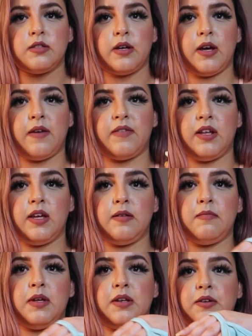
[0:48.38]
So I have it
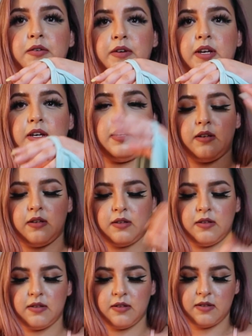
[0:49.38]
in mint green.
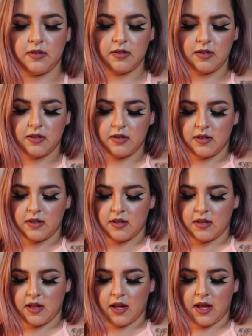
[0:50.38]

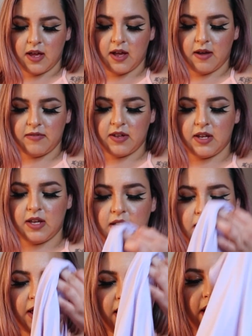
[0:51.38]
I have it
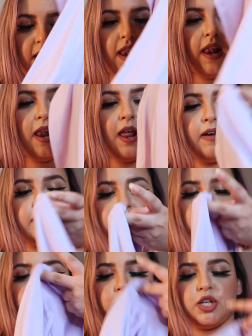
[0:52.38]
in
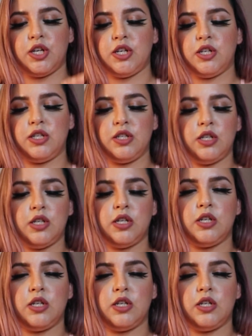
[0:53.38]
lavender.